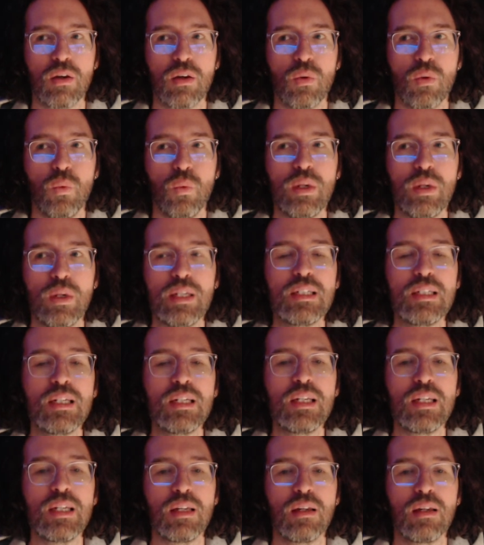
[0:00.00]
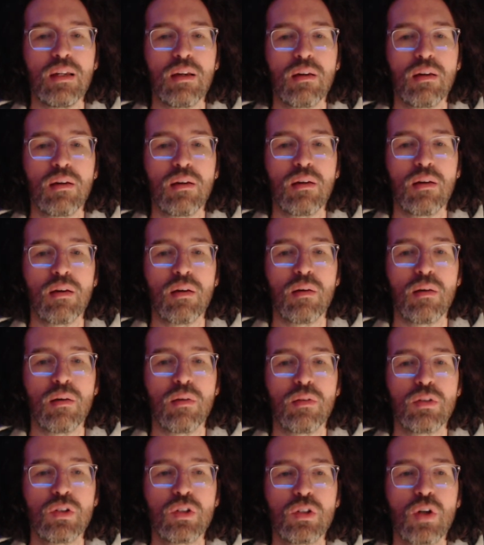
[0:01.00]
we see
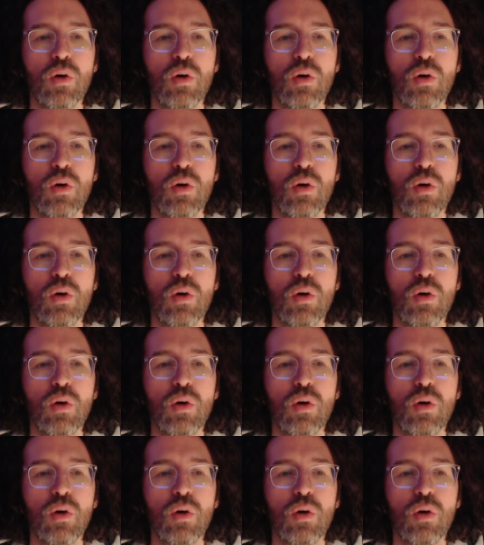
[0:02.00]
so